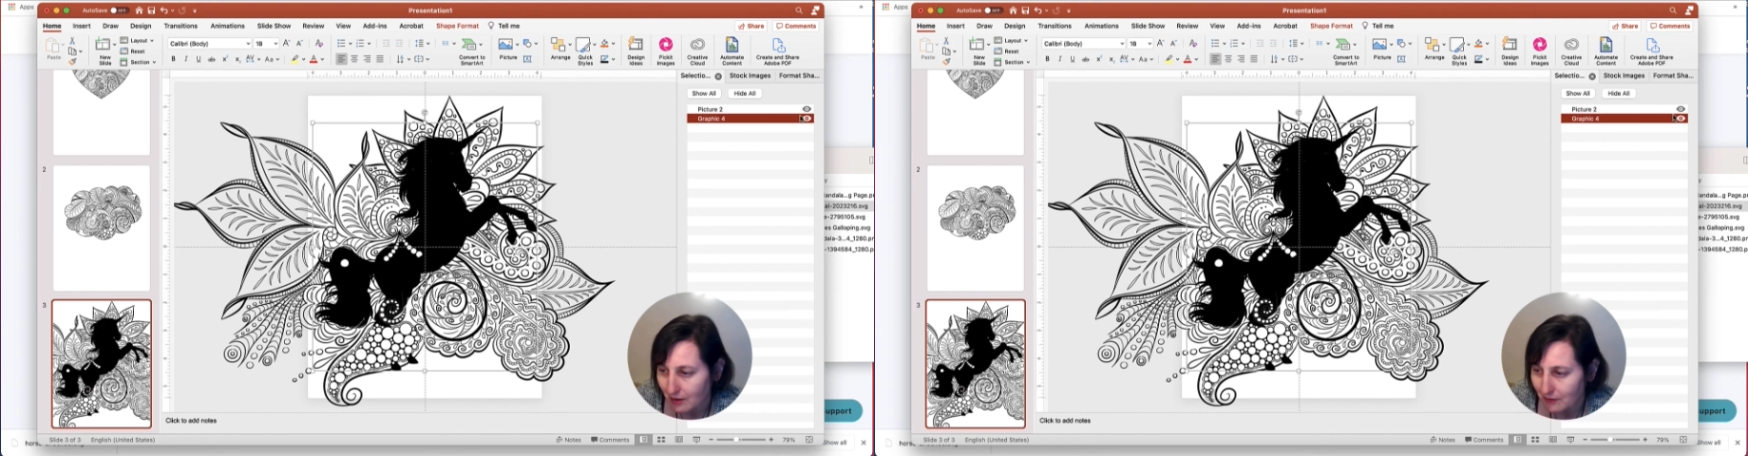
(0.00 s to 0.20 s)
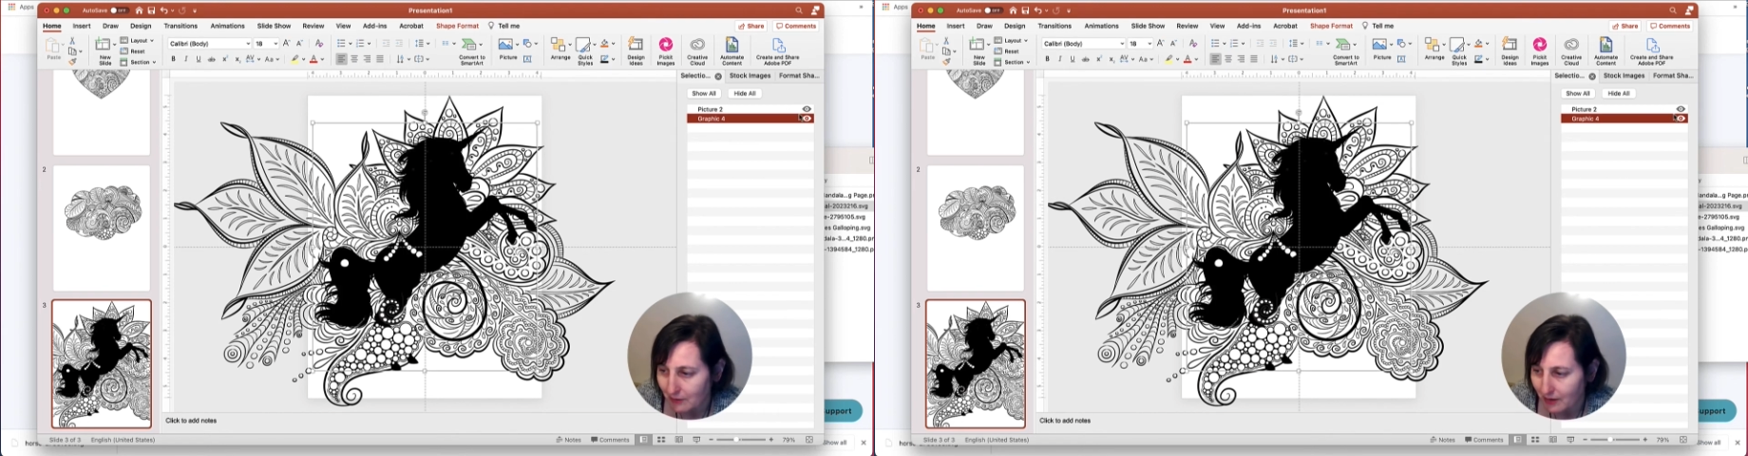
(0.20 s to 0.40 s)

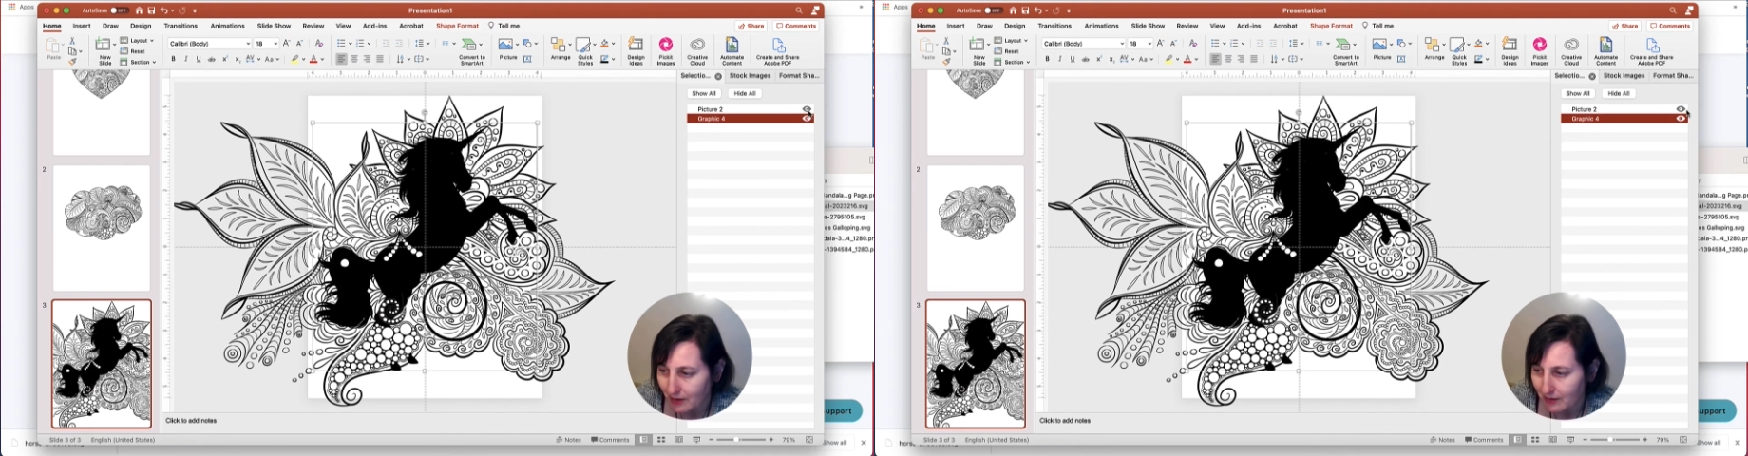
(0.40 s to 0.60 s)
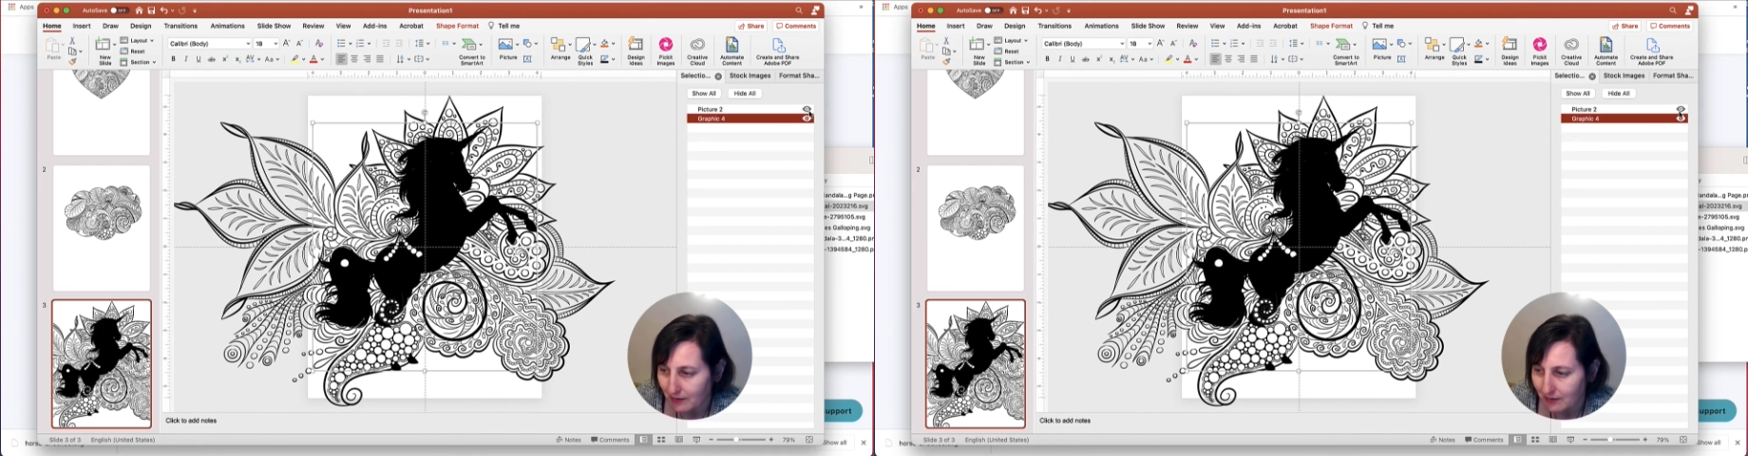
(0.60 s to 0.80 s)
Right,
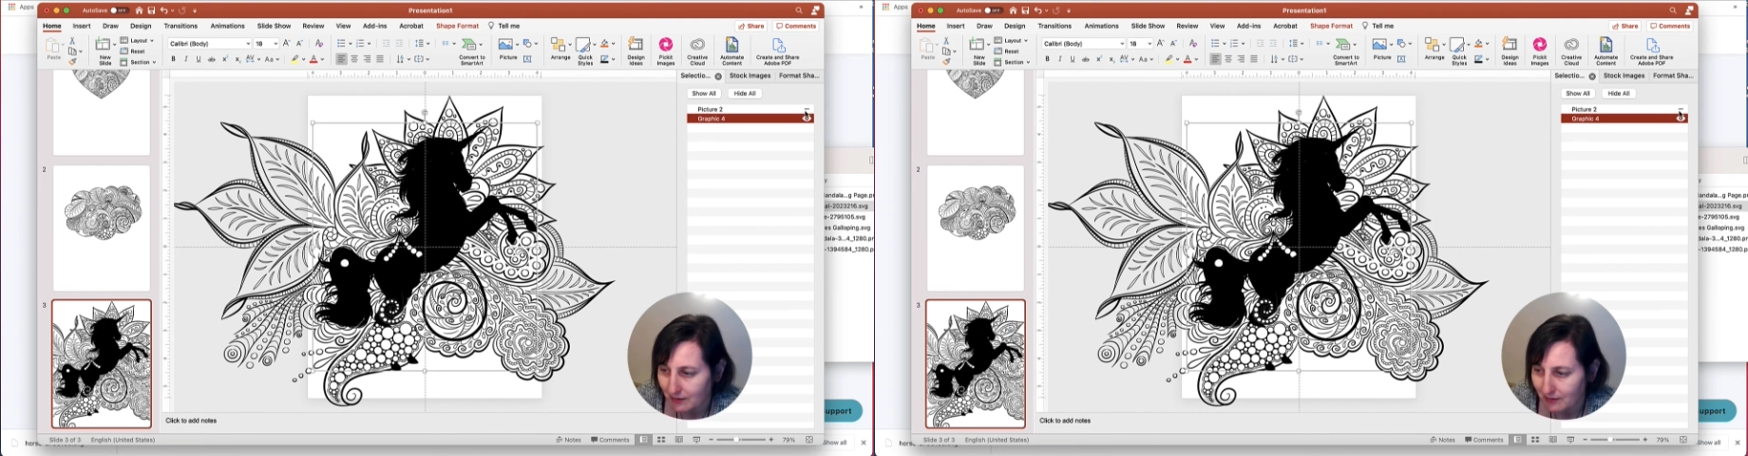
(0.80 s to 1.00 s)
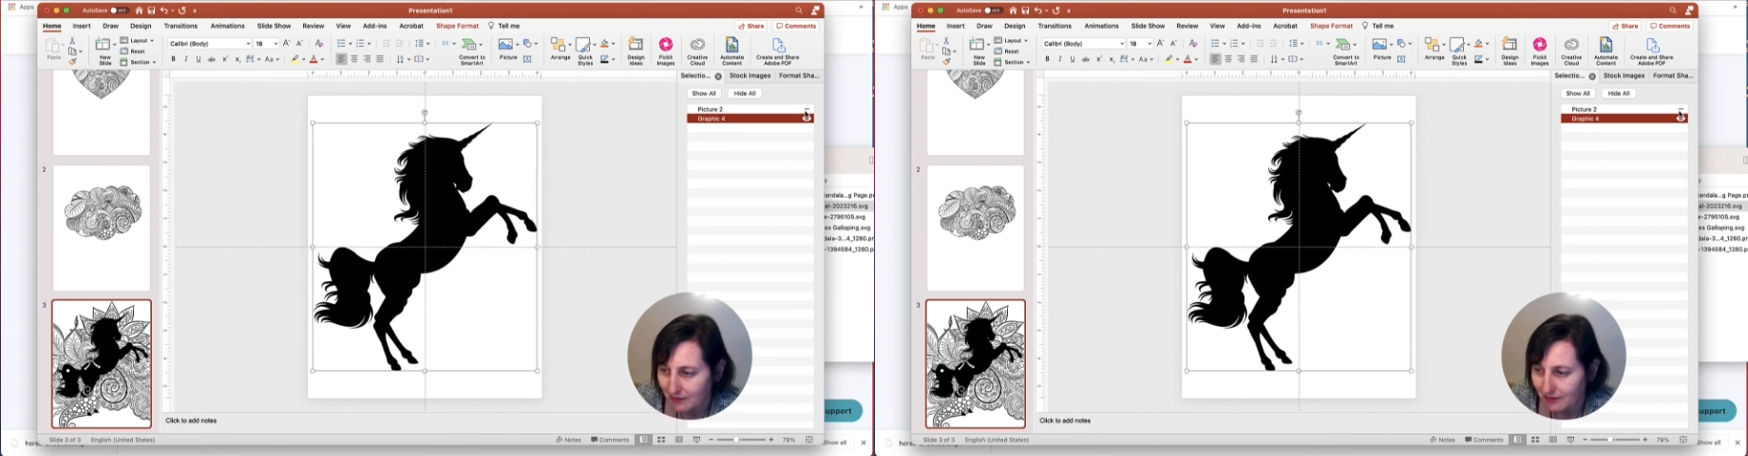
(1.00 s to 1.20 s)

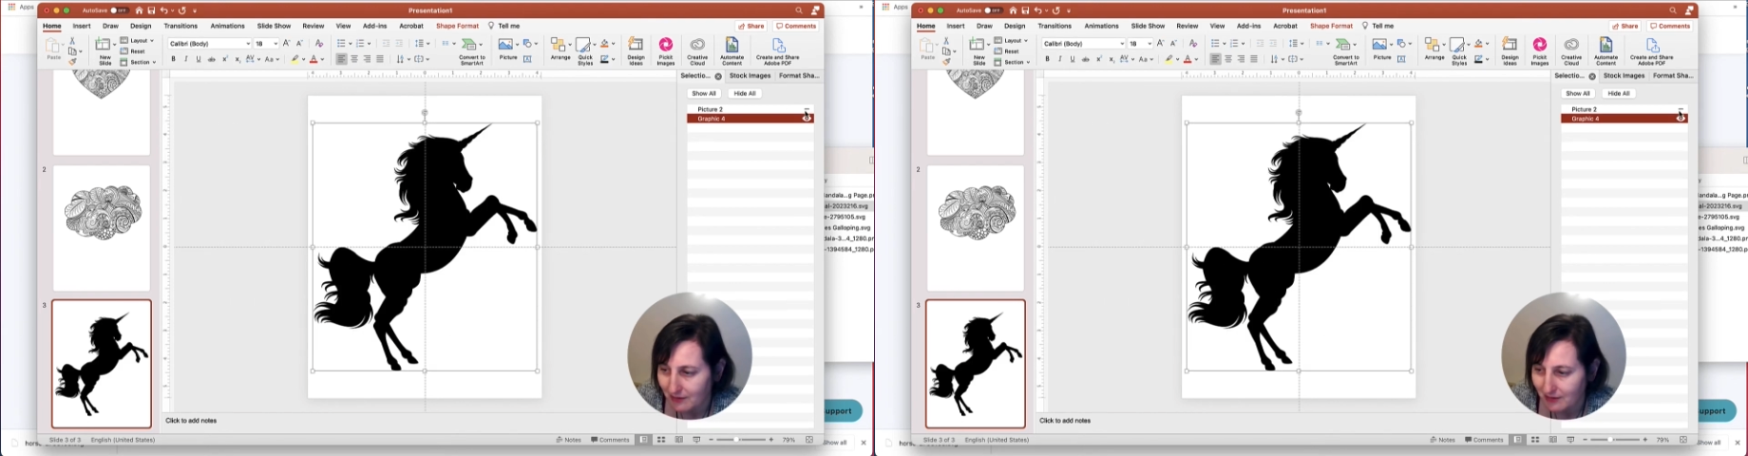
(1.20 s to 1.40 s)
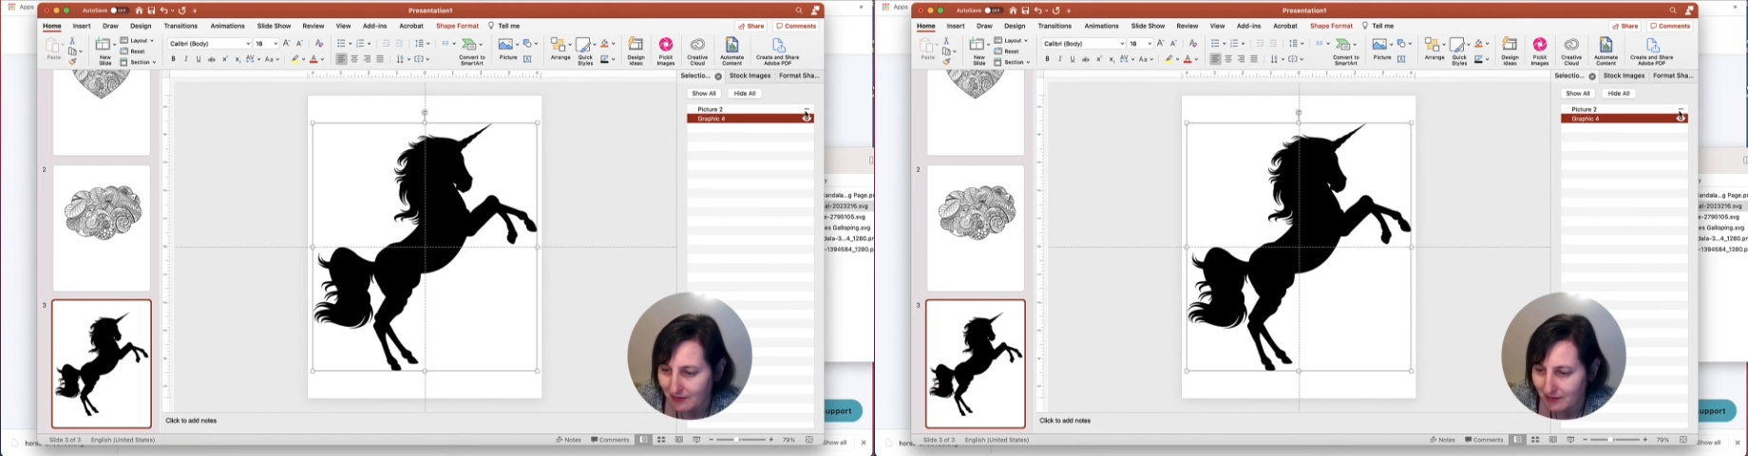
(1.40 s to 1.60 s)

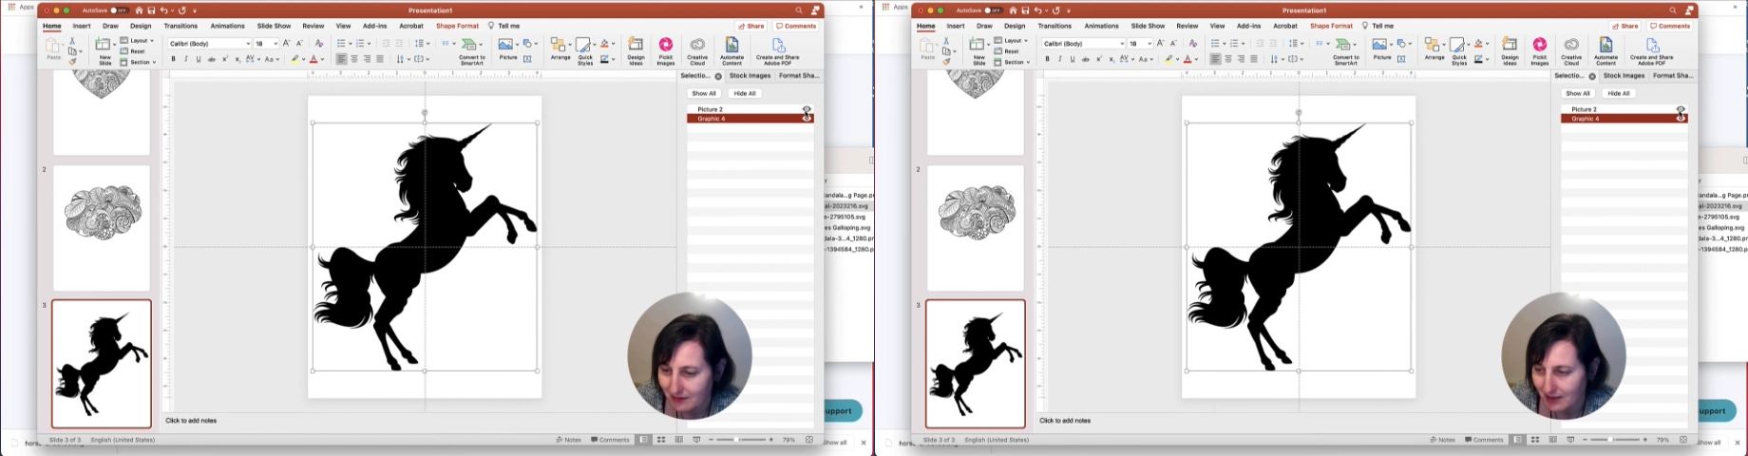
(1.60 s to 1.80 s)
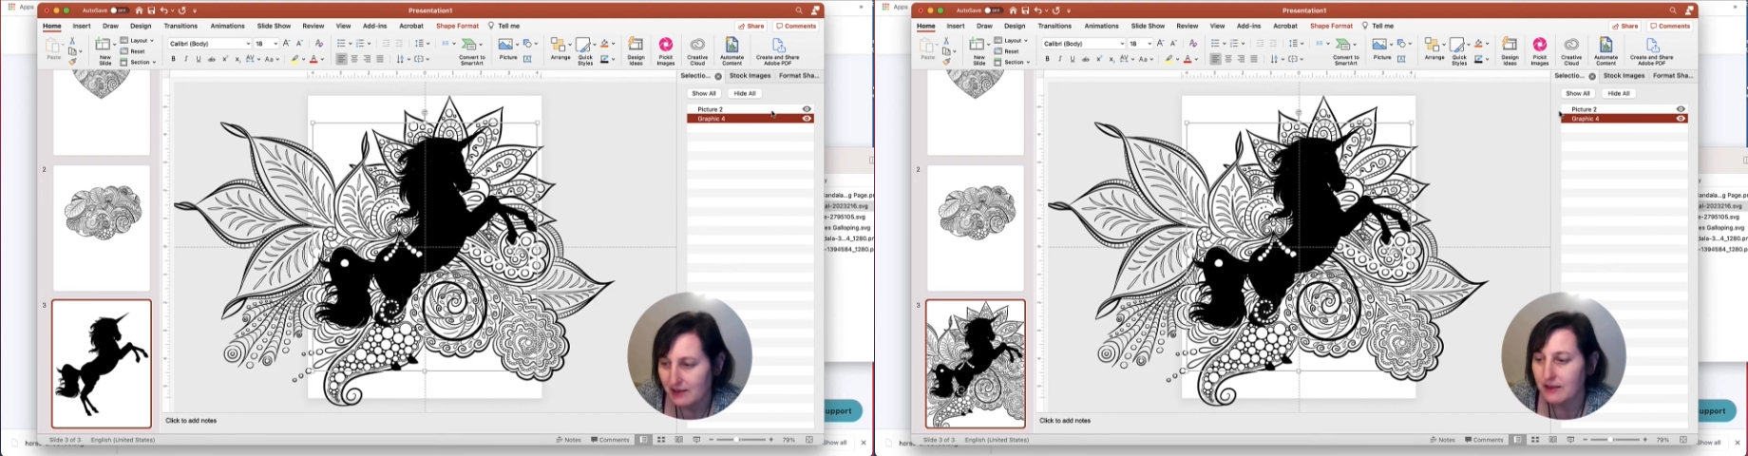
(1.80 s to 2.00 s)

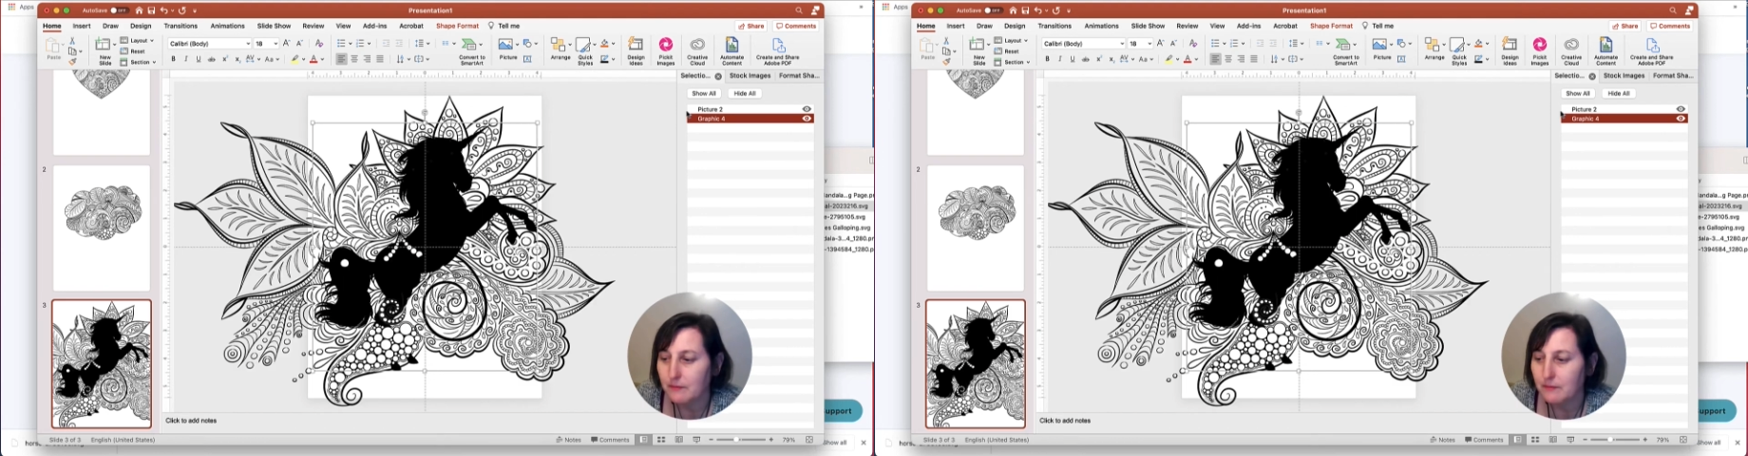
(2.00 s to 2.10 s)
that's it.